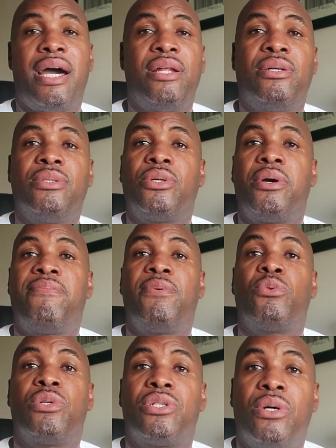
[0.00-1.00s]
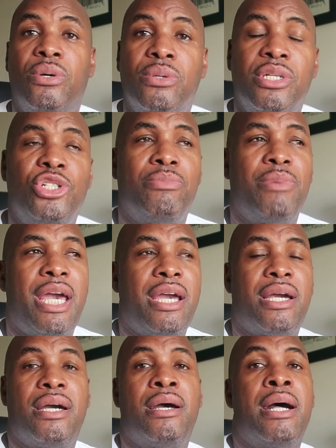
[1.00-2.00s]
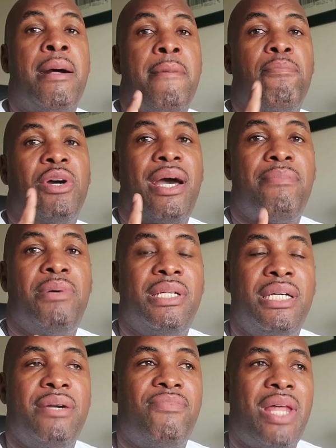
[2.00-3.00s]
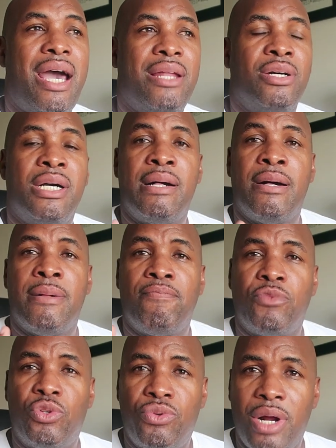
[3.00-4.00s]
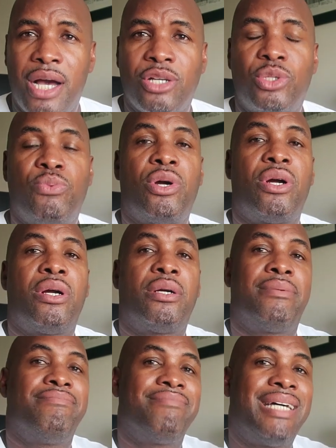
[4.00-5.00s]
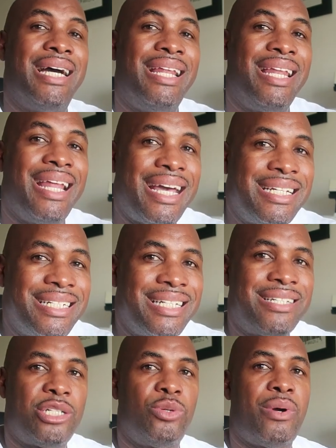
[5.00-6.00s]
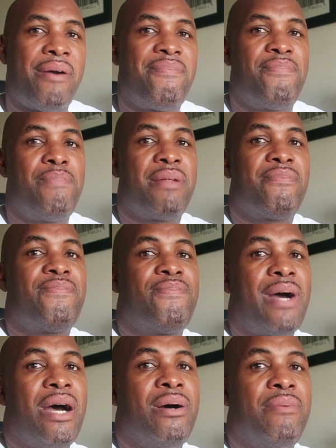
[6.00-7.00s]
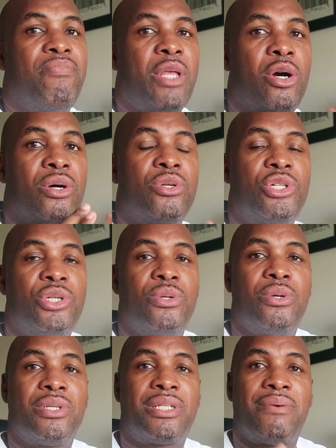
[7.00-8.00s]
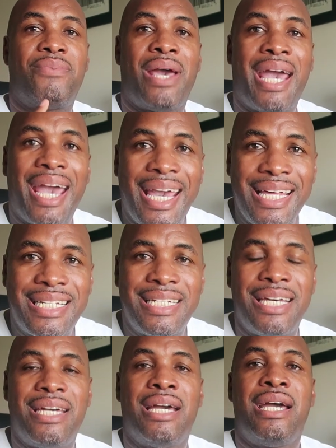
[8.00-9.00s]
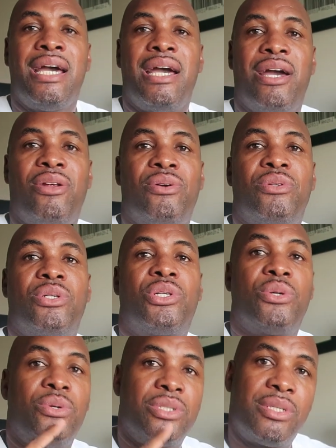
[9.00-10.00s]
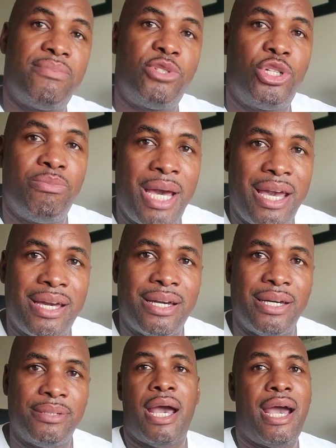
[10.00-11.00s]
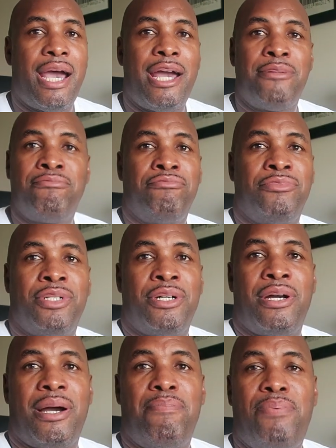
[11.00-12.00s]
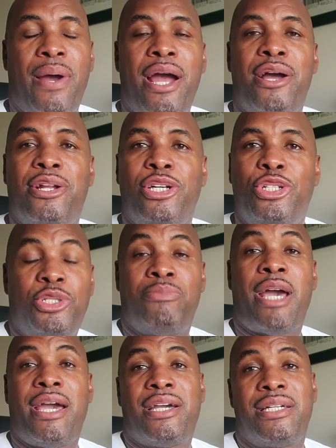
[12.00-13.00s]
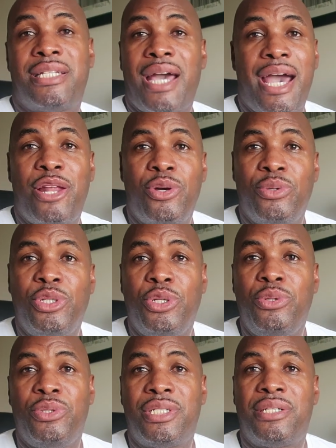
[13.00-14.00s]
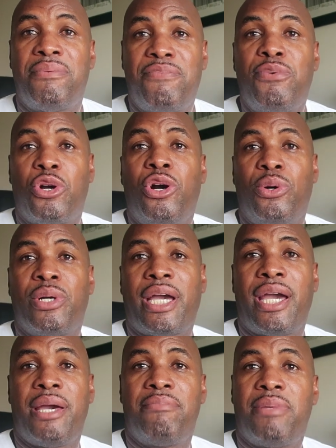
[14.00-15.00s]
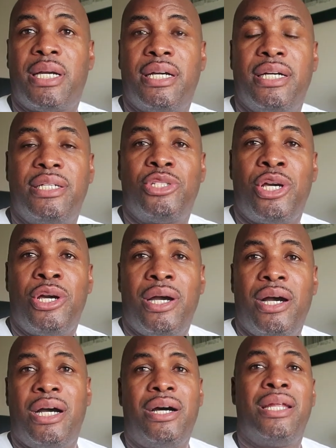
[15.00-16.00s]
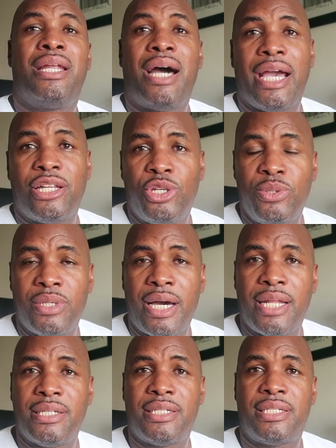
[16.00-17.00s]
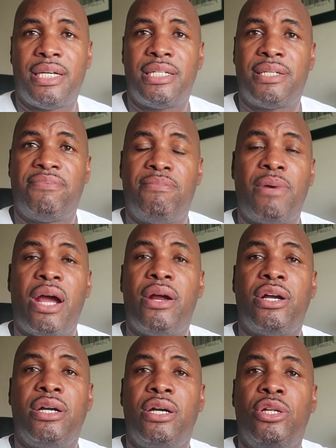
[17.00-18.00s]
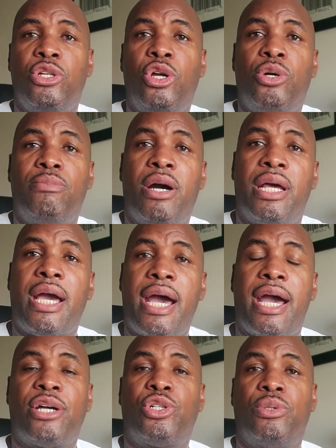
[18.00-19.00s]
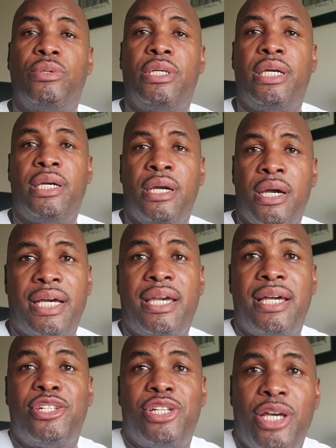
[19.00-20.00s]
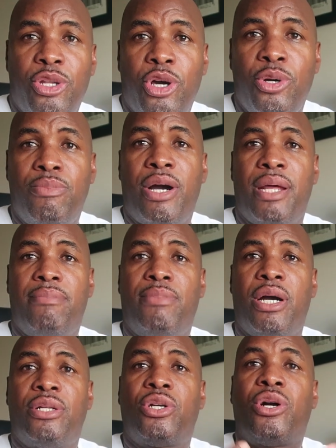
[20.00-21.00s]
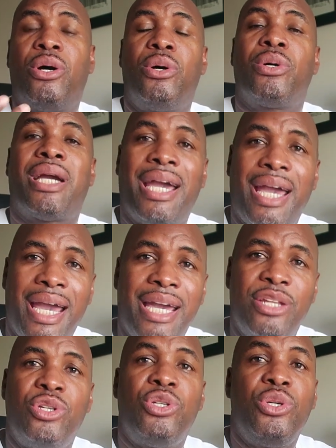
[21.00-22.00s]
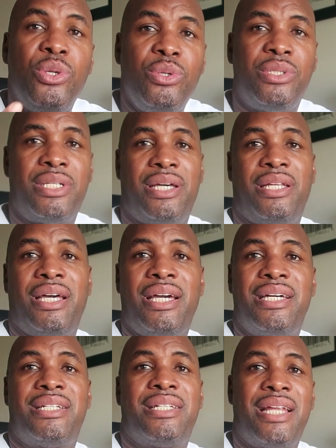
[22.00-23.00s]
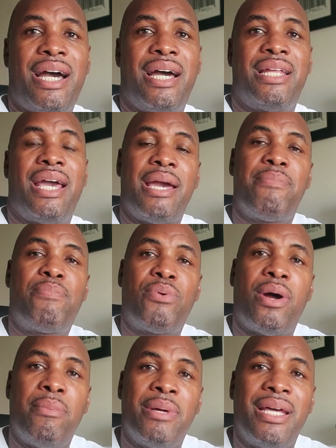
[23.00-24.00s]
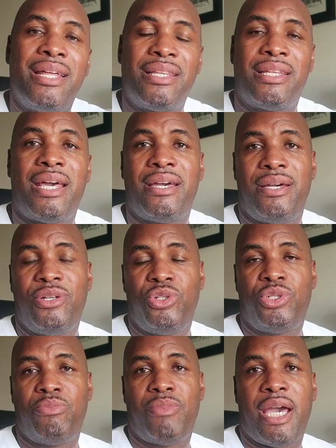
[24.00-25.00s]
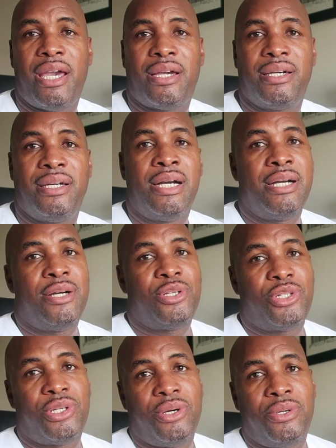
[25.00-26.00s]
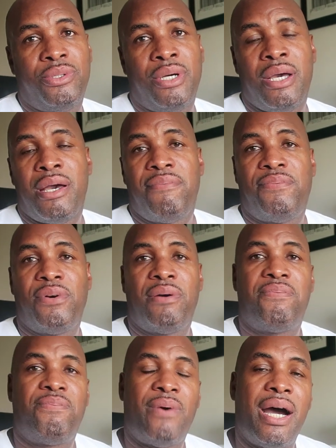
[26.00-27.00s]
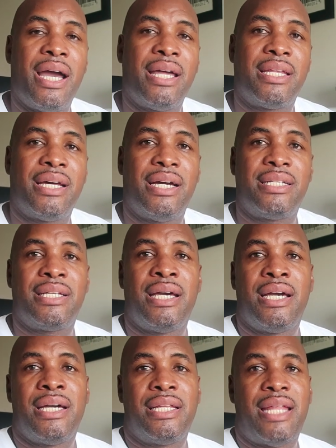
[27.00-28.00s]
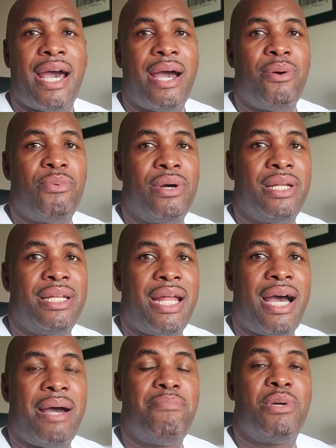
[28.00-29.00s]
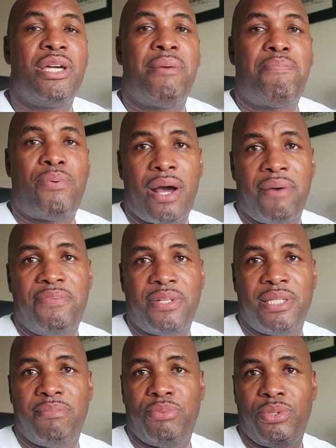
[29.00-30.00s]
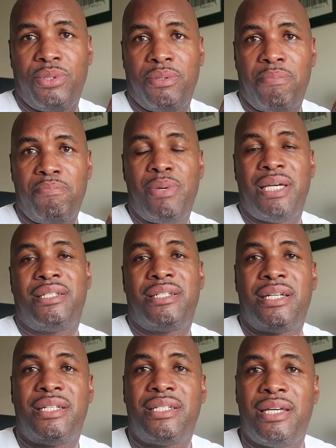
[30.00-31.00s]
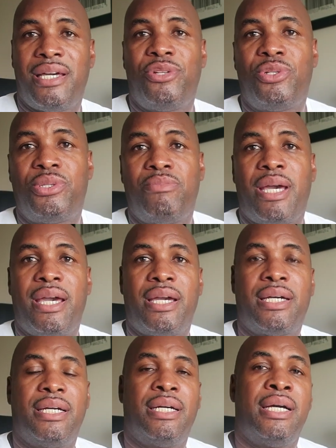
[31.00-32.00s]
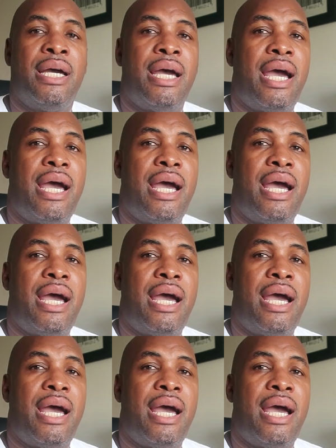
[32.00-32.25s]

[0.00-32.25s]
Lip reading: I don't know if it was only Jamaica, but I believe that drugs were alleged to have been found on the shores of Haiti and on the shores of Jamaica. And apparently Jamaicans had no use for cocaine because, unlike the United States of America, nobody actually, I can't say nobody, but cocaine using is not a prominent thing in Jamaica. So for the finders, that would not be a profitable business in Jamaica.